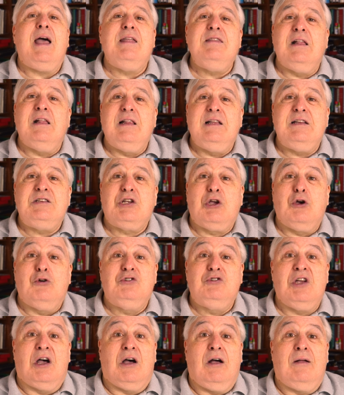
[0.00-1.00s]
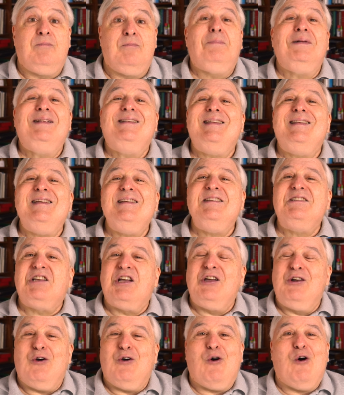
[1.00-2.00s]
and the list goes on. But these
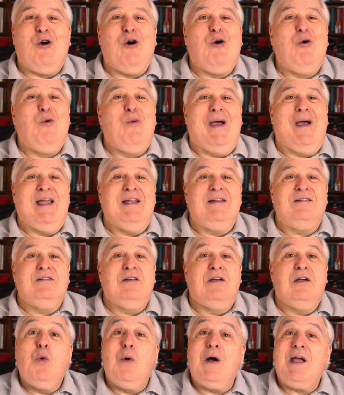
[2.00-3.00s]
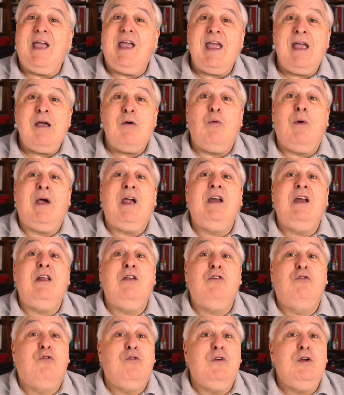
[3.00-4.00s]
can all wait. What can't wait
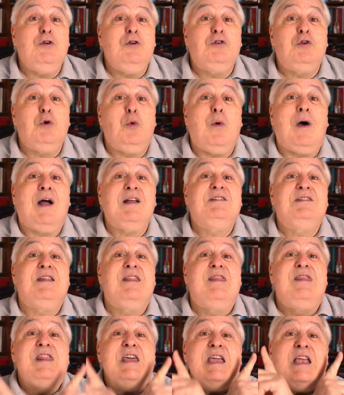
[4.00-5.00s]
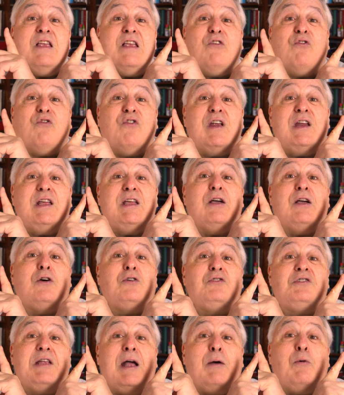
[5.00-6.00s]
is for you to watch these
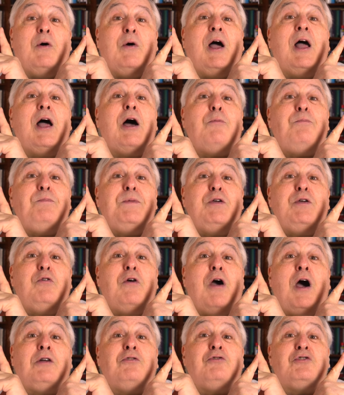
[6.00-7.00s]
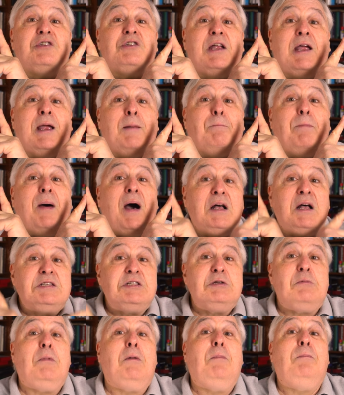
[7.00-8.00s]
videos that will help you understand
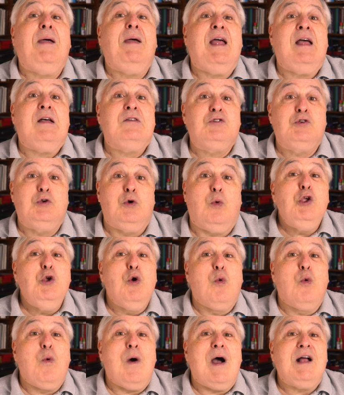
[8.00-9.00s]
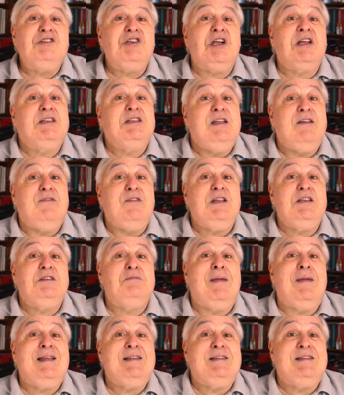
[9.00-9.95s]
possible paths your watch activities may